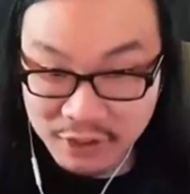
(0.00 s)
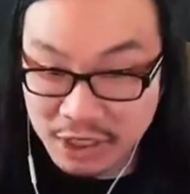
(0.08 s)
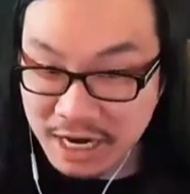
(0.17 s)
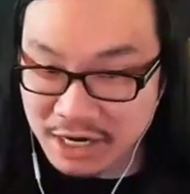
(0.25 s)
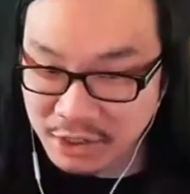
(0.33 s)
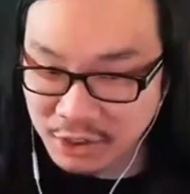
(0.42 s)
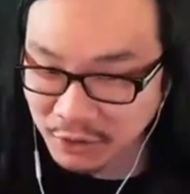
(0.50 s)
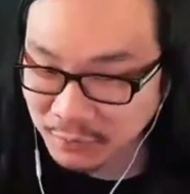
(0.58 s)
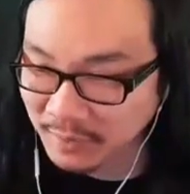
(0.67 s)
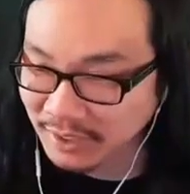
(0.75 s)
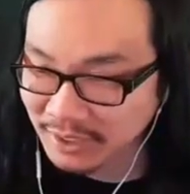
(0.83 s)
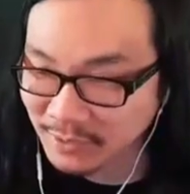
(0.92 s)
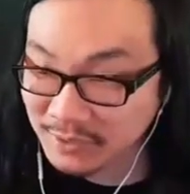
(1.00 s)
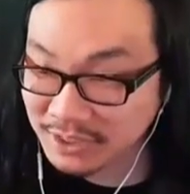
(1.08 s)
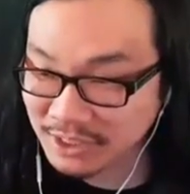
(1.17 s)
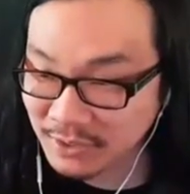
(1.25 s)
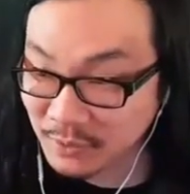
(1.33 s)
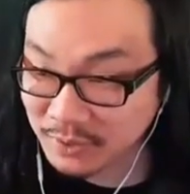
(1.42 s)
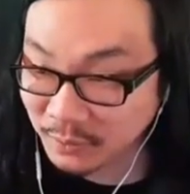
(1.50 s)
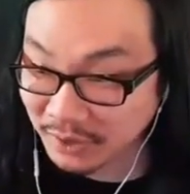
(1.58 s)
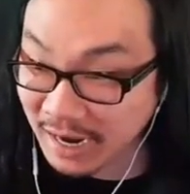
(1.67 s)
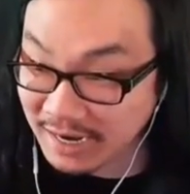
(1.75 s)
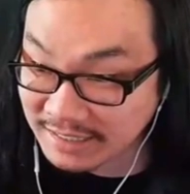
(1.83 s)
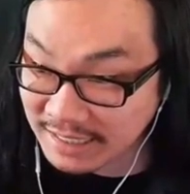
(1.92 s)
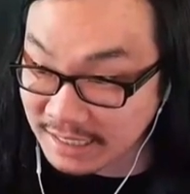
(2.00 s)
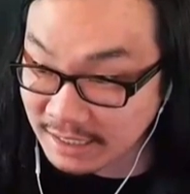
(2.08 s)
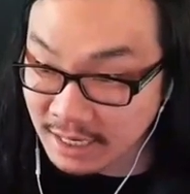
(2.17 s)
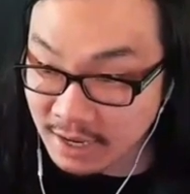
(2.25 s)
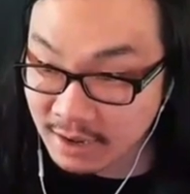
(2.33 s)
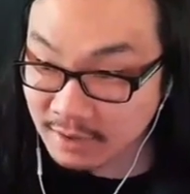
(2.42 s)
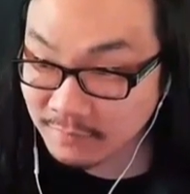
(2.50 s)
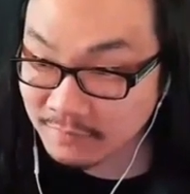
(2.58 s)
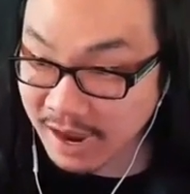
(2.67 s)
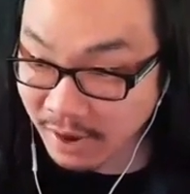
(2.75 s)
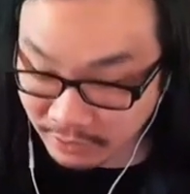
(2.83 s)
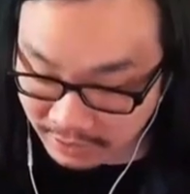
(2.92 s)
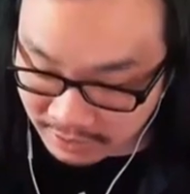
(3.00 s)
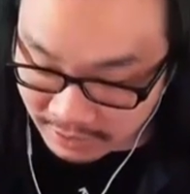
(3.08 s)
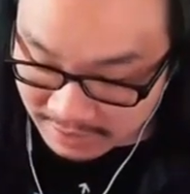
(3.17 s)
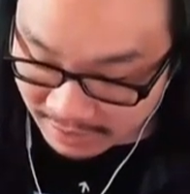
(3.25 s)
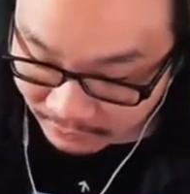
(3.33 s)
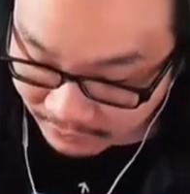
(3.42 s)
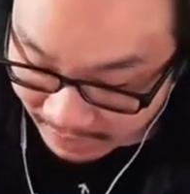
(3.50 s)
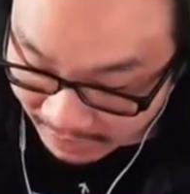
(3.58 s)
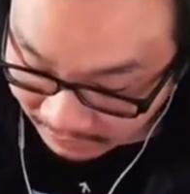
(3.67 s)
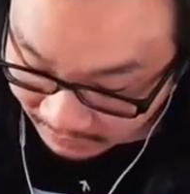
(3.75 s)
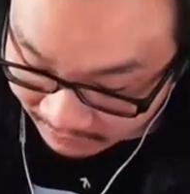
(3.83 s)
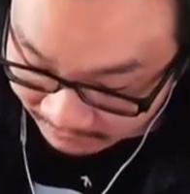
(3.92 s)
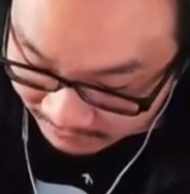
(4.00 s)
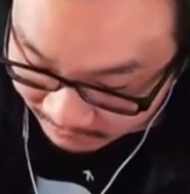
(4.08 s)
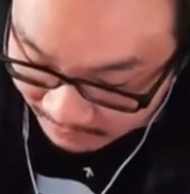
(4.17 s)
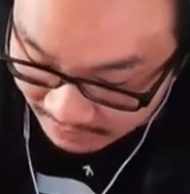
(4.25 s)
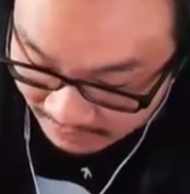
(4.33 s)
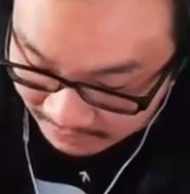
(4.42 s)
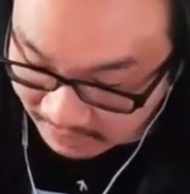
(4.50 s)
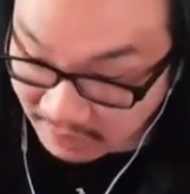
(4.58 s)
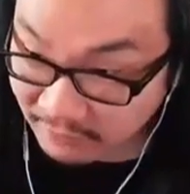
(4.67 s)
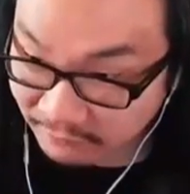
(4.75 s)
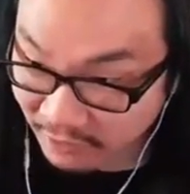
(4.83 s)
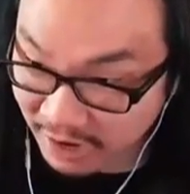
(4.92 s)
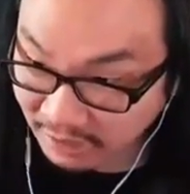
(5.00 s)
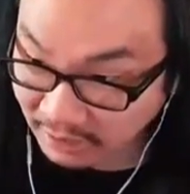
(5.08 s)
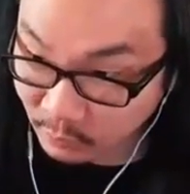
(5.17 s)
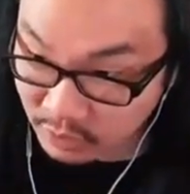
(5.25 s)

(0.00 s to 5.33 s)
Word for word: changed him. It was it was what I did. It, now that now that I love him, he, he finally